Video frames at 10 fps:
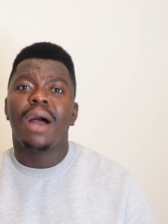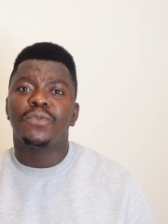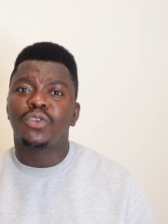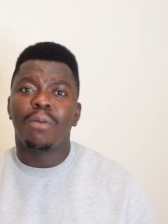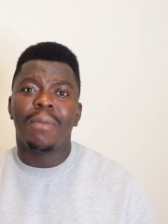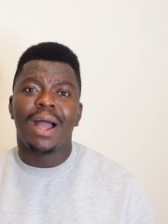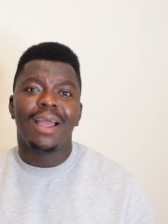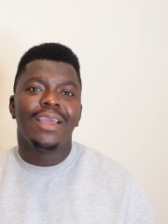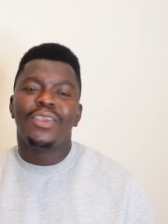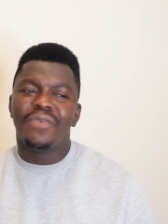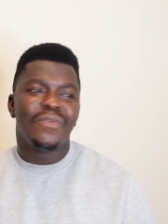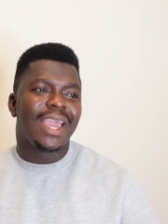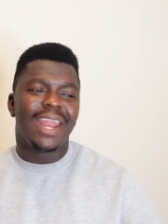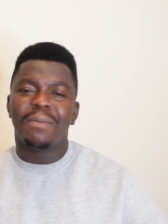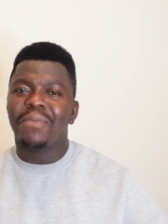summer, you even
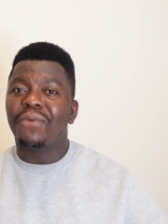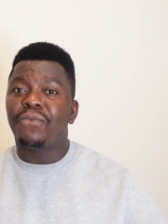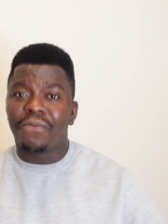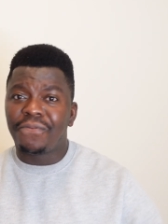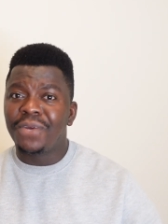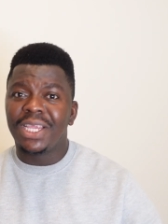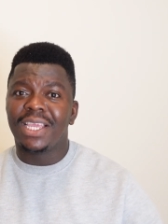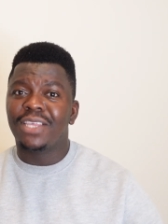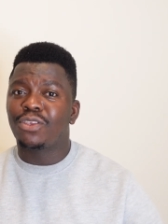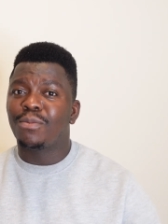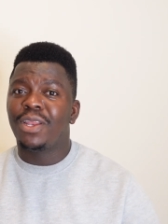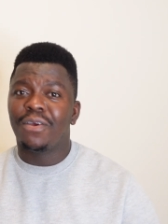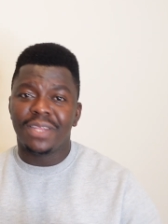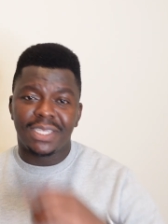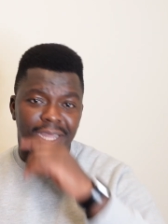get them for free in so many
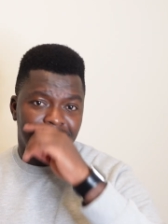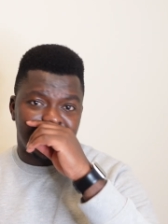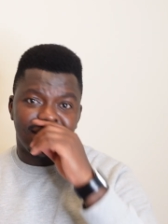of the charity